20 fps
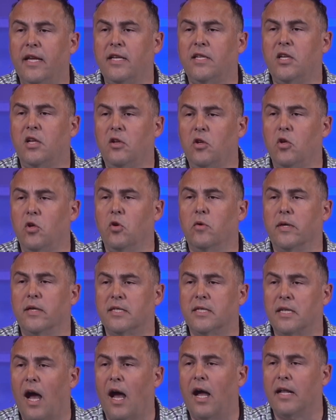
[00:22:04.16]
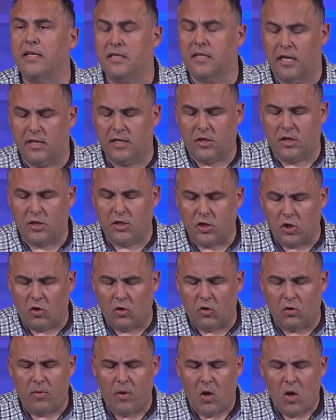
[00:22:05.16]
to you, as God says to
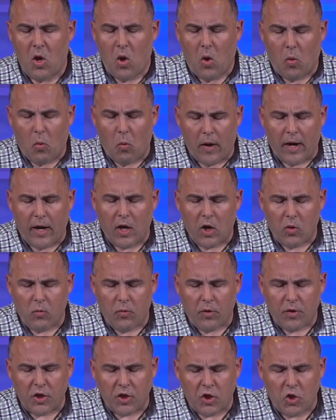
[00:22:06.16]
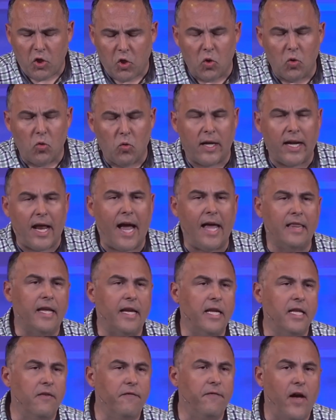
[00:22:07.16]
Job, Where were you when I
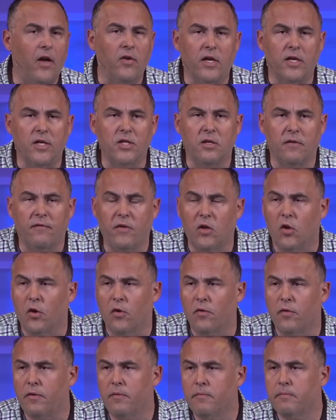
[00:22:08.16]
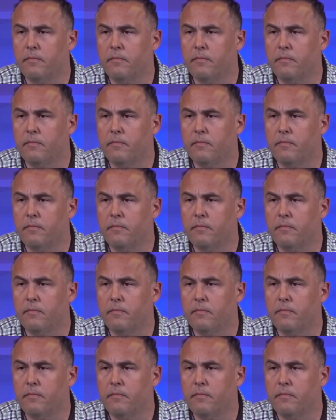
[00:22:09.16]
laid the foundation of the earth?